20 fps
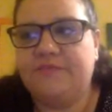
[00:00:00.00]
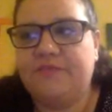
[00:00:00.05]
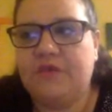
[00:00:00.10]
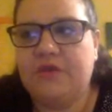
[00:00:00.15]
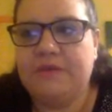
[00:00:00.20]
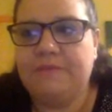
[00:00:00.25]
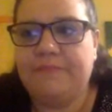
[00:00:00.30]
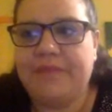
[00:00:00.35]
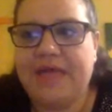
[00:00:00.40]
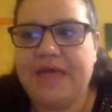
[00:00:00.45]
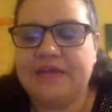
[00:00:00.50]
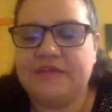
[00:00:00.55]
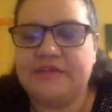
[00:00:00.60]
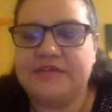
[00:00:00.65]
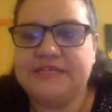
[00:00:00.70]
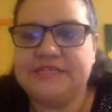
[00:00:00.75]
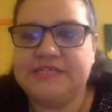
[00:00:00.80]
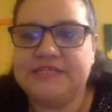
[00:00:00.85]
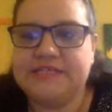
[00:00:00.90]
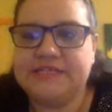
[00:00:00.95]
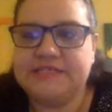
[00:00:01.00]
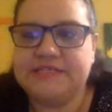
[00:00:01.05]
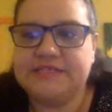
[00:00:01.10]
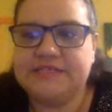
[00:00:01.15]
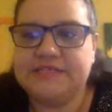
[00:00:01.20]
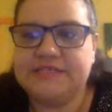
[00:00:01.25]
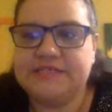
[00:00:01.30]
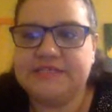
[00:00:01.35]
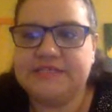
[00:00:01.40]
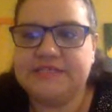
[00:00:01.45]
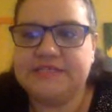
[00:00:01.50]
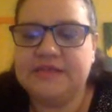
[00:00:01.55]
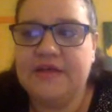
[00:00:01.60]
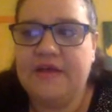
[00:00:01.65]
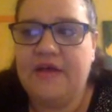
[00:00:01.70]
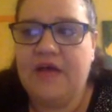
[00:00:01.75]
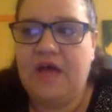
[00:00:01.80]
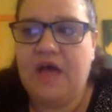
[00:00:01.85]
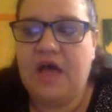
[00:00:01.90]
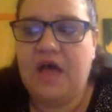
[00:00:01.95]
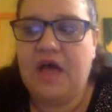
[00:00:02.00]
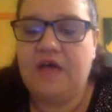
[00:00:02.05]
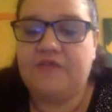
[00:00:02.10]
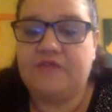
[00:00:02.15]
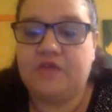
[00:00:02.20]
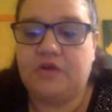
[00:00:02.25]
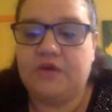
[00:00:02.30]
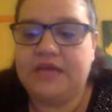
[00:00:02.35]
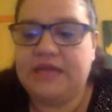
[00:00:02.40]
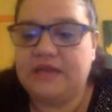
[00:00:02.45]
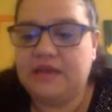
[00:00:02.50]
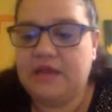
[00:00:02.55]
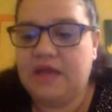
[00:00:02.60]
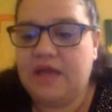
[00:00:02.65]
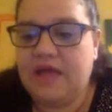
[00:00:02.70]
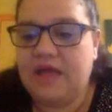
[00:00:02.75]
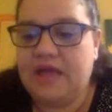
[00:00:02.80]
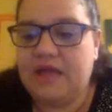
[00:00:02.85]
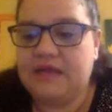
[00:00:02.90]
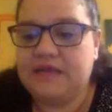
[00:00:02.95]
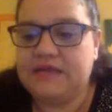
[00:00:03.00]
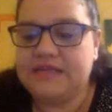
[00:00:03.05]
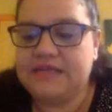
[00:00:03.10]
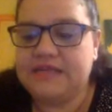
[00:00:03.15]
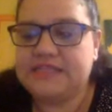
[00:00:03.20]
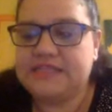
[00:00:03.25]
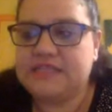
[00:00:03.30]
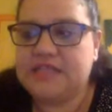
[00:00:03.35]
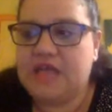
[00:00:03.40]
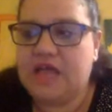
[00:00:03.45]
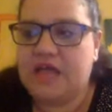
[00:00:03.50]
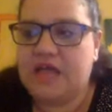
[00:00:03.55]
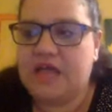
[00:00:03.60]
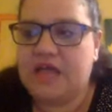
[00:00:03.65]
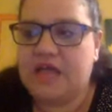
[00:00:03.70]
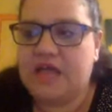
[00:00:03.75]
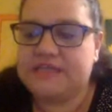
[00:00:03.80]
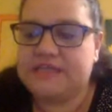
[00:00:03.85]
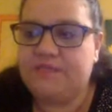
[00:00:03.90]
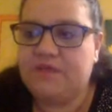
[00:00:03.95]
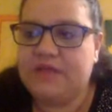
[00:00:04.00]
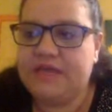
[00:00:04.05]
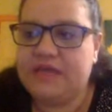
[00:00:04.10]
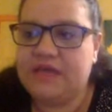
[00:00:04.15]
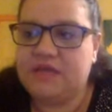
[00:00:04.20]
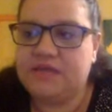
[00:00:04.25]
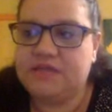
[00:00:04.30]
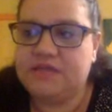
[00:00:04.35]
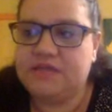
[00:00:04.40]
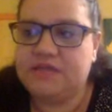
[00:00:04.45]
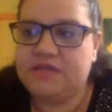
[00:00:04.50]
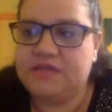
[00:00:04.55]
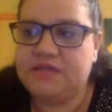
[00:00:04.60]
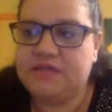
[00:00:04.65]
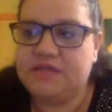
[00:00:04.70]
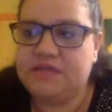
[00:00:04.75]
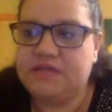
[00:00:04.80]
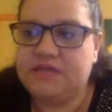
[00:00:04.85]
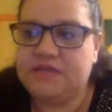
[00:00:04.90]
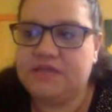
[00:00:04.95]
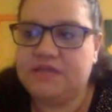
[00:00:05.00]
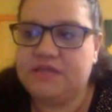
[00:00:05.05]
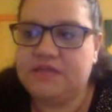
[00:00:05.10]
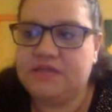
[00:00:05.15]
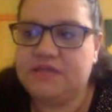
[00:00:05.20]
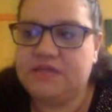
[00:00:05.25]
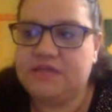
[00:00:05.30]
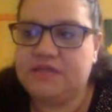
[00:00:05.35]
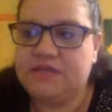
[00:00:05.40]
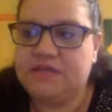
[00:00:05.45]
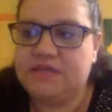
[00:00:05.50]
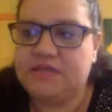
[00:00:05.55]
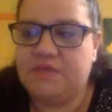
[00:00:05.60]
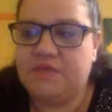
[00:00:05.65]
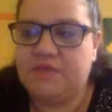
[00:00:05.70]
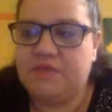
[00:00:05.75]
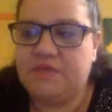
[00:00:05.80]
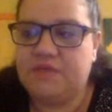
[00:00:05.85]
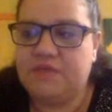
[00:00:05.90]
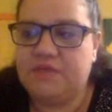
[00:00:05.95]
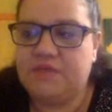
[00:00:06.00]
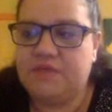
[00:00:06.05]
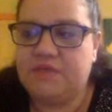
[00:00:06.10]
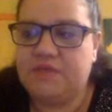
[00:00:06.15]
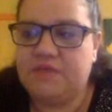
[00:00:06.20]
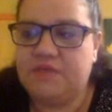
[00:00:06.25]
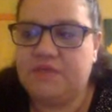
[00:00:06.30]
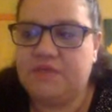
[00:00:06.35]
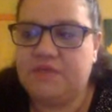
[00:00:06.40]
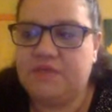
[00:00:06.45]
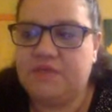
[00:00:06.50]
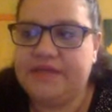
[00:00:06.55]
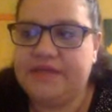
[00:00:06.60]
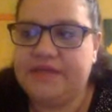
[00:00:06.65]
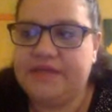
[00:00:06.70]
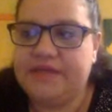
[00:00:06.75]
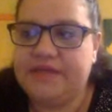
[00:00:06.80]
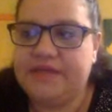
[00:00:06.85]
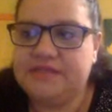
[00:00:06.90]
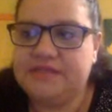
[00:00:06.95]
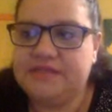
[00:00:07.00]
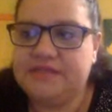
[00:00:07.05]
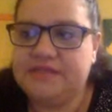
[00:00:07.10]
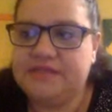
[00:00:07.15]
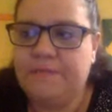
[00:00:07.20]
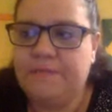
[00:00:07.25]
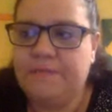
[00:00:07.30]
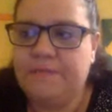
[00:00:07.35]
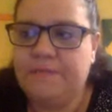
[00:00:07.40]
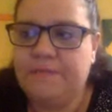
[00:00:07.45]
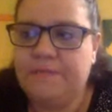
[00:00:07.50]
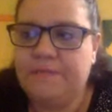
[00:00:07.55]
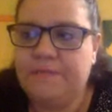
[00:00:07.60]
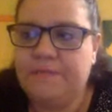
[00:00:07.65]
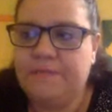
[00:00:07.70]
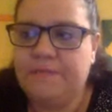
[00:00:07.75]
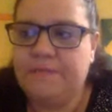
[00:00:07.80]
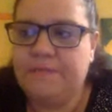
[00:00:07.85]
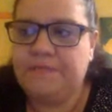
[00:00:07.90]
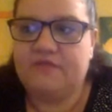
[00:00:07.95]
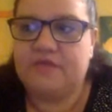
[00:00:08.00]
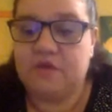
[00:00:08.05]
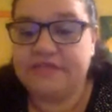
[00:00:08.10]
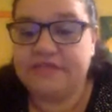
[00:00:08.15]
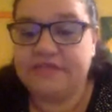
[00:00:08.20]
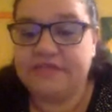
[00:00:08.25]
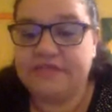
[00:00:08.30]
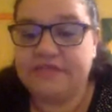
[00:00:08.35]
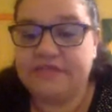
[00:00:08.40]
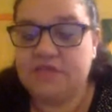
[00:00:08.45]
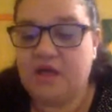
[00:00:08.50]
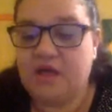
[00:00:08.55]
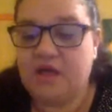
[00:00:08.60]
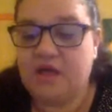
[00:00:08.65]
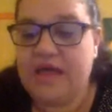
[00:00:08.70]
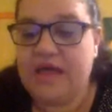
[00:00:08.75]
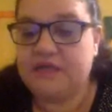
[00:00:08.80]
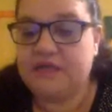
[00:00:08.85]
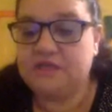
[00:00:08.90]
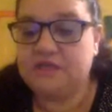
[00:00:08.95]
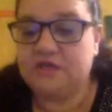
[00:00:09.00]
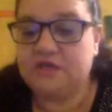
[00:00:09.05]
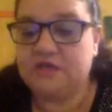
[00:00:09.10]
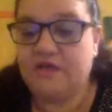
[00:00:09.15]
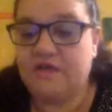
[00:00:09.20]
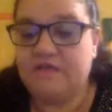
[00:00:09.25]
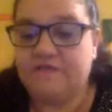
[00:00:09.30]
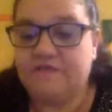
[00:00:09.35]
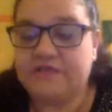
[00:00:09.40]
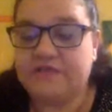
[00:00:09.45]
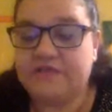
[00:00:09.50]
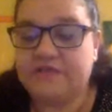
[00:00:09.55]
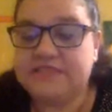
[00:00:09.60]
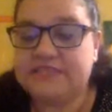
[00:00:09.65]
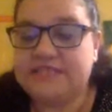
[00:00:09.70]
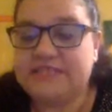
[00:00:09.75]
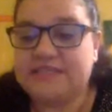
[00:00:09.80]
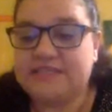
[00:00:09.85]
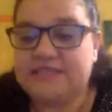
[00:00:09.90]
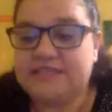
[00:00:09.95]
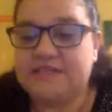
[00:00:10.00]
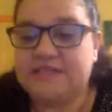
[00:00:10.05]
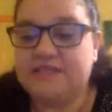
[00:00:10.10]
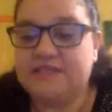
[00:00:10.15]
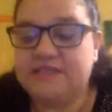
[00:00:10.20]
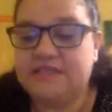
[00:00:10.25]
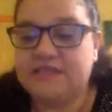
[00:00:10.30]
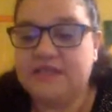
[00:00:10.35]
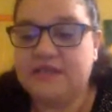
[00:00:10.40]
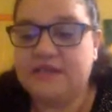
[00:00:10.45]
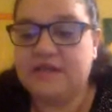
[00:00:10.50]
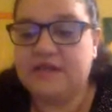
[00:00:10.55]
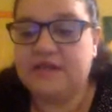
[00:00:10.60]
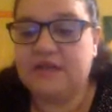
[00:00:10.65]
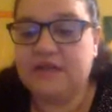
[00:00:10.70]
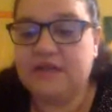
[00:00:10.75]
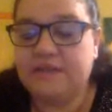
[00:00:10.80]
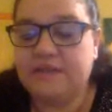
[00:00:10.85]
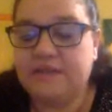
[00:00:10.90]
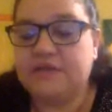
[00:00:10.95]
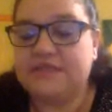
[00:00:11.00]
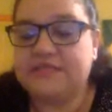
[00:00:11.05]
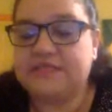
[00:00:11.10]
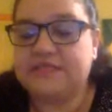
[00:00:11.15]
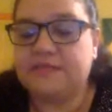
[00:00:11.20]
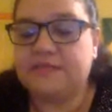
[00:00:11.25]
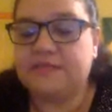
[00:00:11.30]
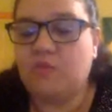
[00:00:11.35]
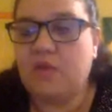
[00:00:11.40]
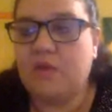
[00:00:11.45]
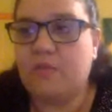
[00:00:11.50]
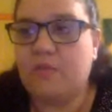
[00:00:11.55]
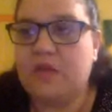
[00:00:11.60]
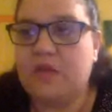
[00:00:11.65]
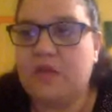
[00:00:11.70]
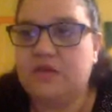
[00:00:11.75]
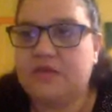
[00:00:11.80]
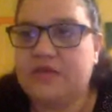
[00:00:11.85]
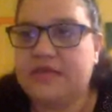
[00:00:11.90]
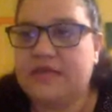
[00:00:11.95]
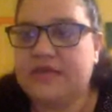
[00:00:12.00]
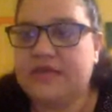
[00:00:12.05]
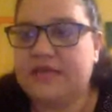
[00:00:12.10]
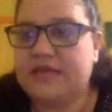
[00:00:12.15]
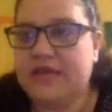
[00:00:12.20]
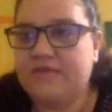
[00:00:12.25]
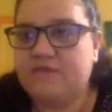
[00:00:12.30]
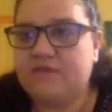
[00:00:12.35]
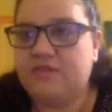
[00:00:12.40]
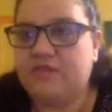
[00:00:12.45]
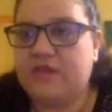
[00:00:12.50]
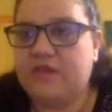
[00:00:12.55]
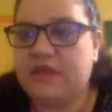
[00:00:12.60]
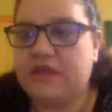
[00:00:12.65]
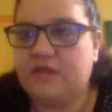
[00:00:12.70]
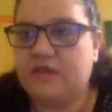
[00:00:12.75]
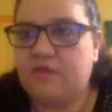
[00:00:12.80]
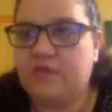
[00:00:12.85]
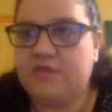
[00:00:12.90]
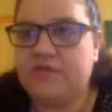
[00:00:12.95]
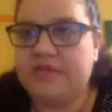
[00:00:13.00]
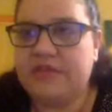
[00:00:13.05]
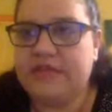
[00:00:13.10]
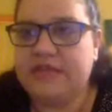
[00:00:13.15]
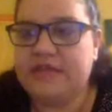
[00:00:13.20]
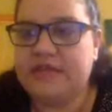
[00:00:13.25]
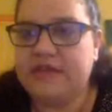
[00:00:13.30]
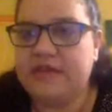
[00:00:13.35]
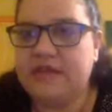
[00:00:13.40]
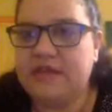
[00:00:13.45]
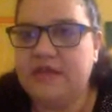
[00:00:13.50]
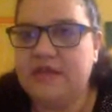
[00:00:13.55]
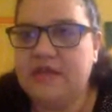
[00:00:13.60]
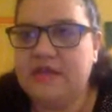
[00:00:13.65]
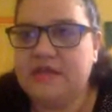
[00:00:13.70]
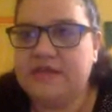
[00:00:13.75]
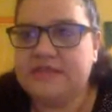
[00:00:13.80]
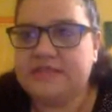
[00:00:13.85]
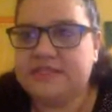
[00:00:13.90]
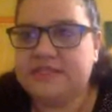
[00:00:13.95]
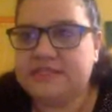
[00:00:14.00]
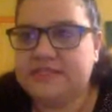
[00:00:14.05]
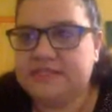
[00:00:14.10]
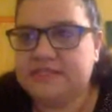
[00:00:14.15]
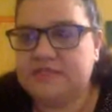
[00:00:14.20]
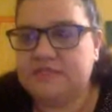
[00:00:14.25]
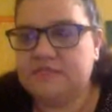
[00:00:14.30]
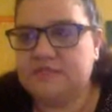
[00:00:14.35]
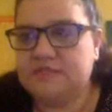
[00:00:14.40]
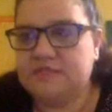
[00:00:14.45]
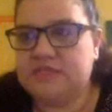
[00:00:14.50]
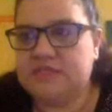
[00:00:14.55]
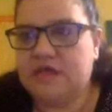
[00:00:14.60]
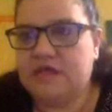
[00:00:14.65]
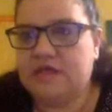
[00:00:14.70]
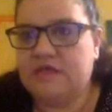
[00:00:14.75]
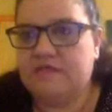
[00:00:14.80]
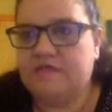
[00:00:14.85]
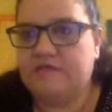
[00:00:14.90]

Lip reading: very bad ideas have got in, and it's generally undermined the ideas that we have had and of consistent liberalism. When we're looking at everything within systems of